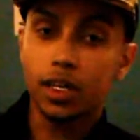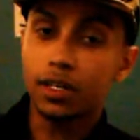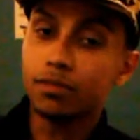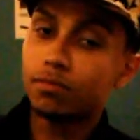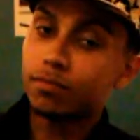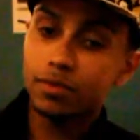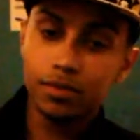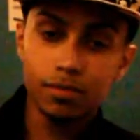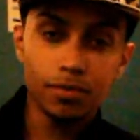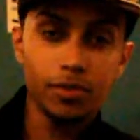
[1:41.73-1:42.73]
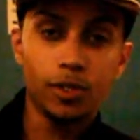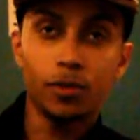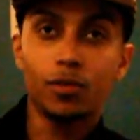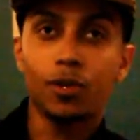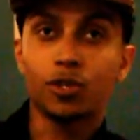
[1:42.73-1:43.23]
and
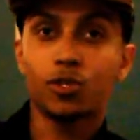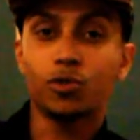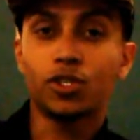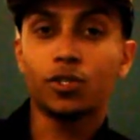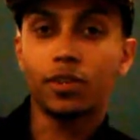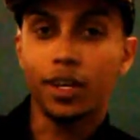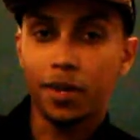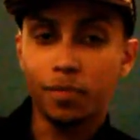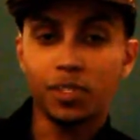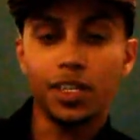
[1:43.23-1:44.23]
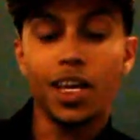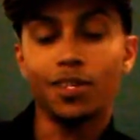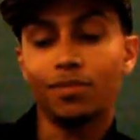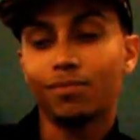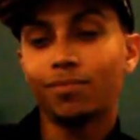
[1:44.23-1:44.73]
long story short, I am today.
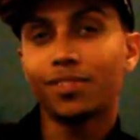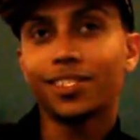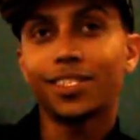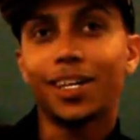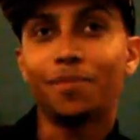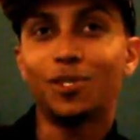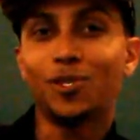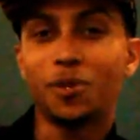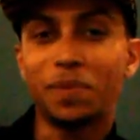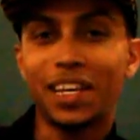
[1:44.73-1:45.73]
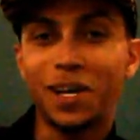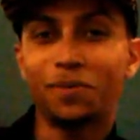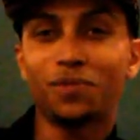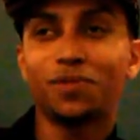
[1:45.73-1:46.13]
I'm enjoying my life.